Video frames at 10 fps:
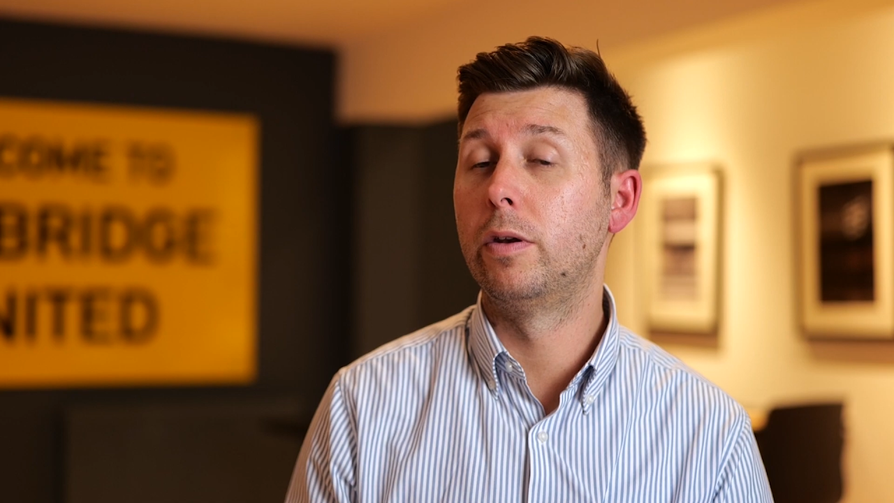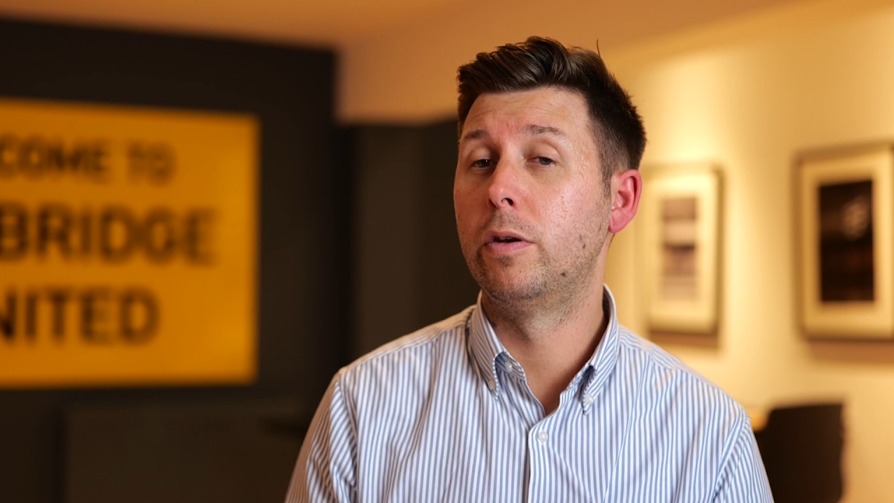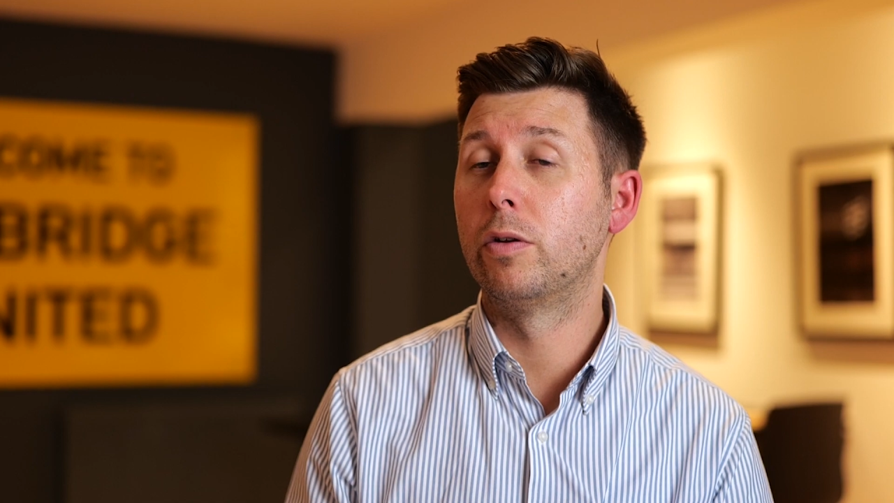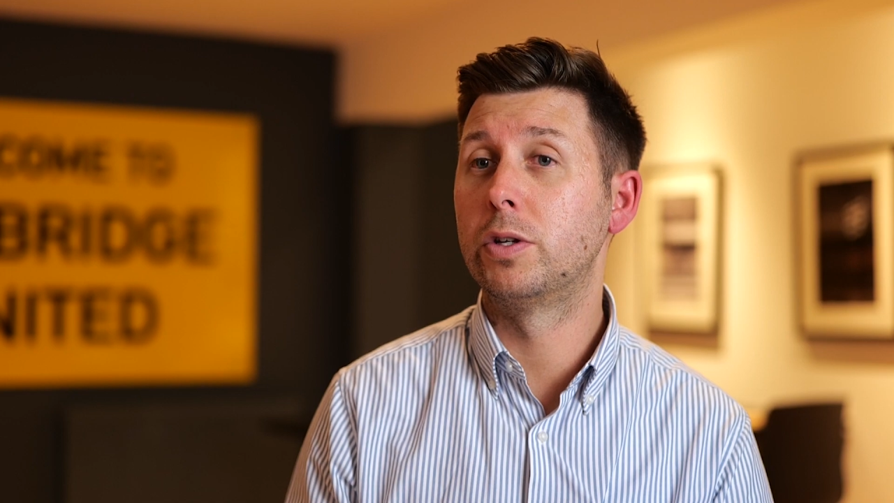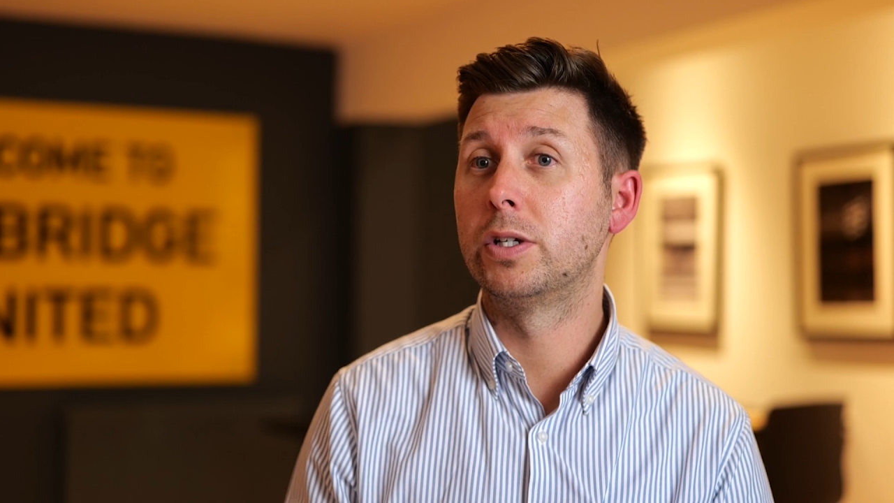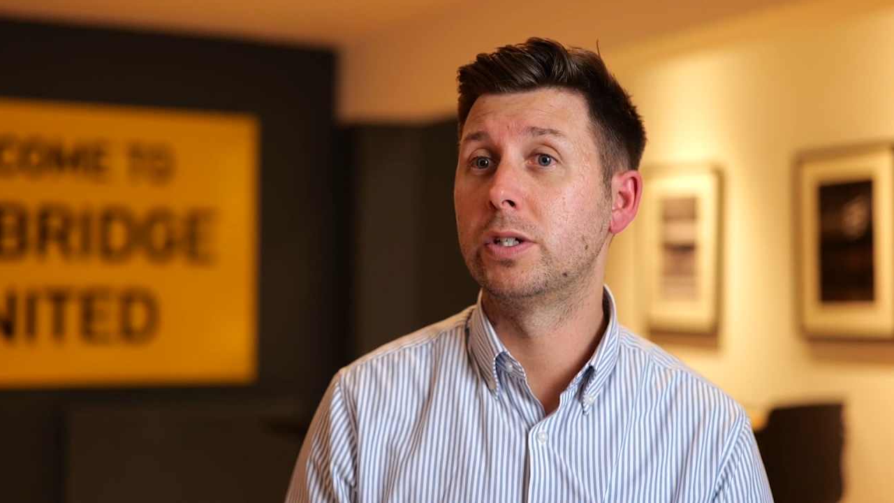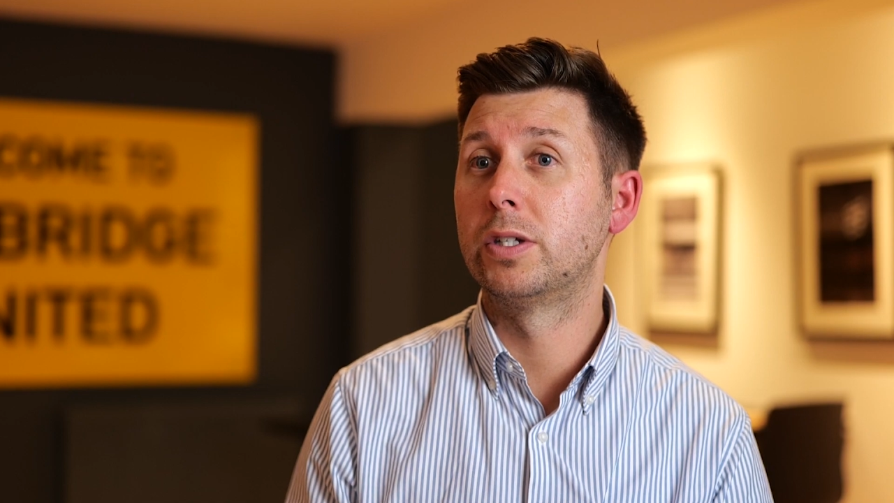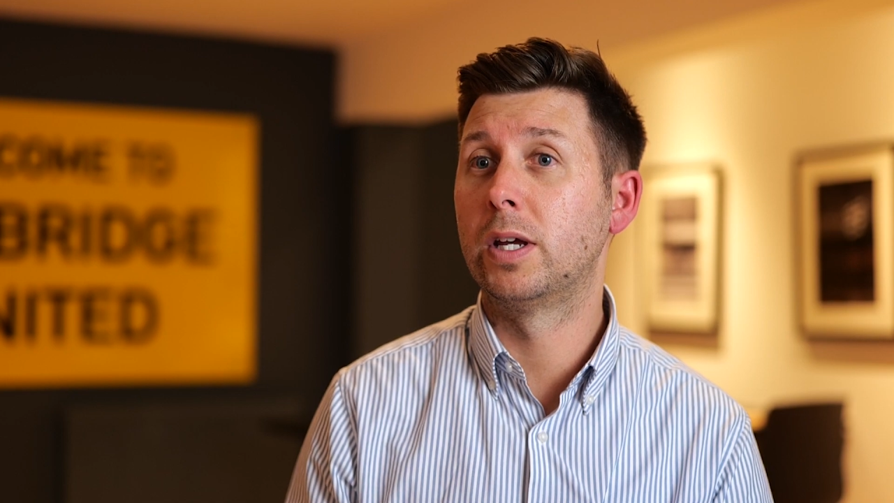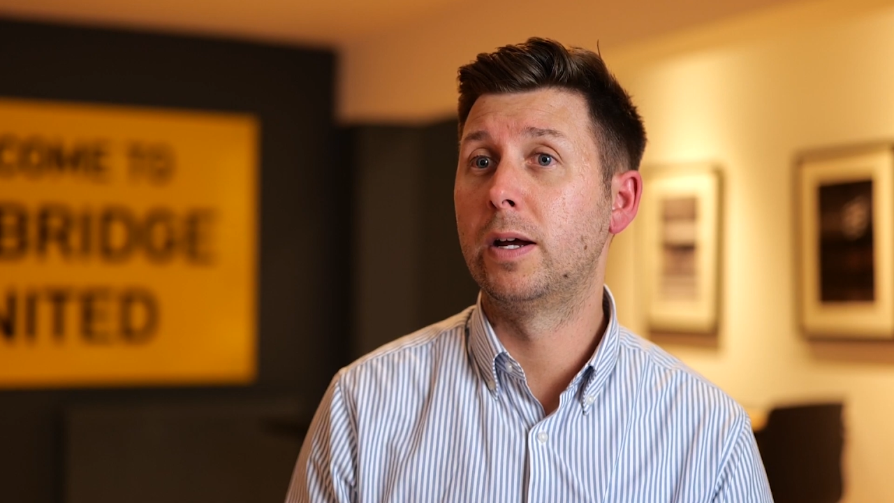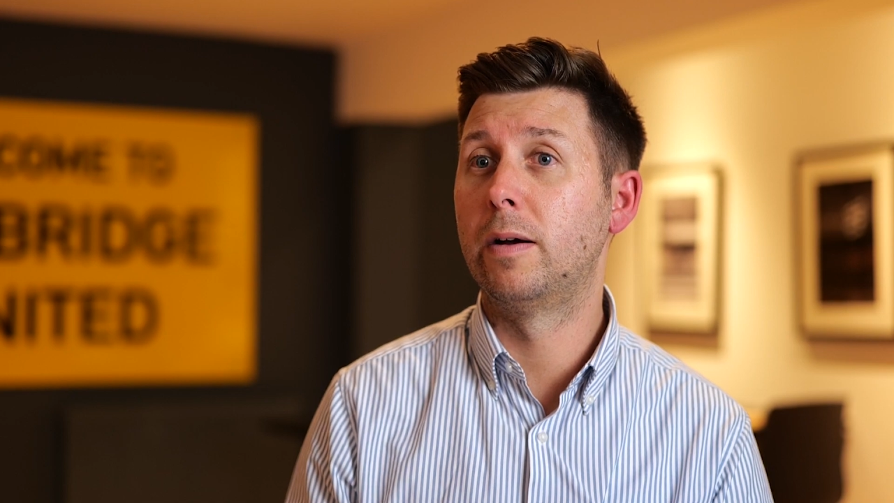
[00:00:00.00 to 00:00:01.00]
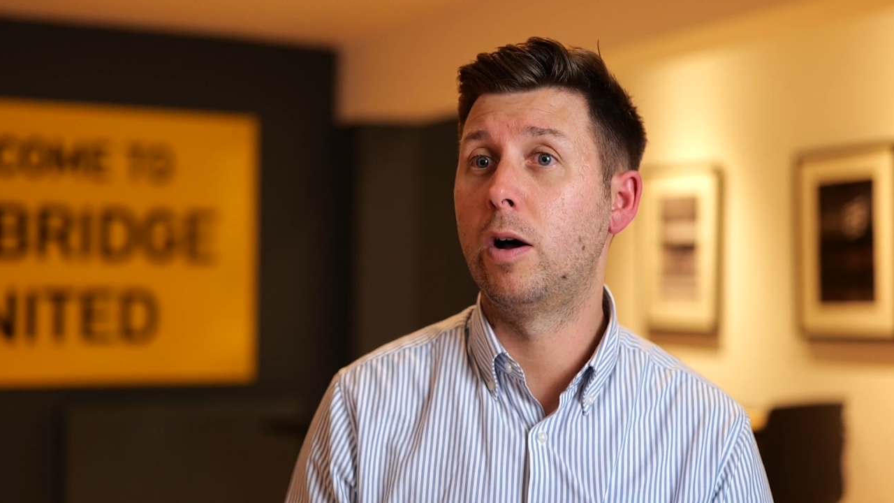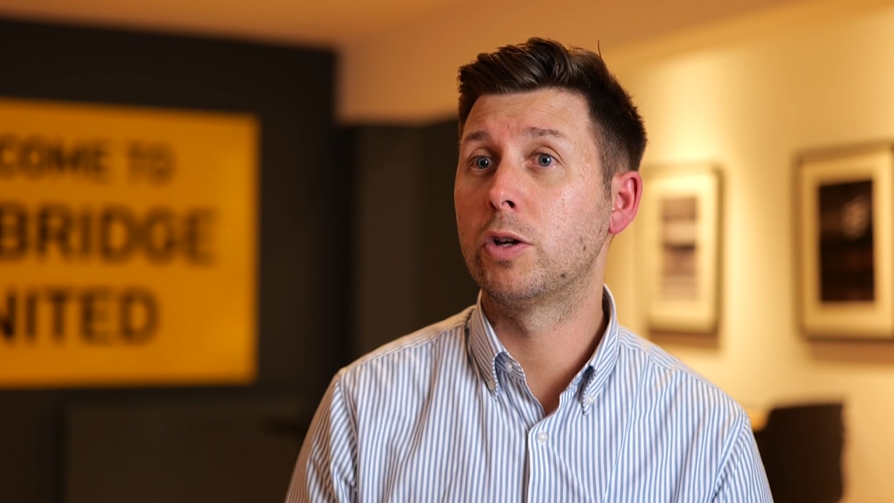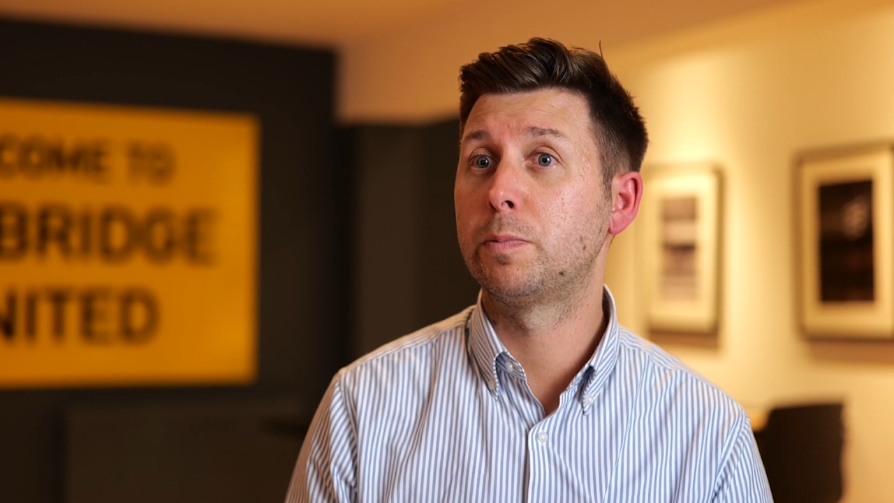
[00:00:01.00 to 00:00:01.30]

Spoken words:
not just our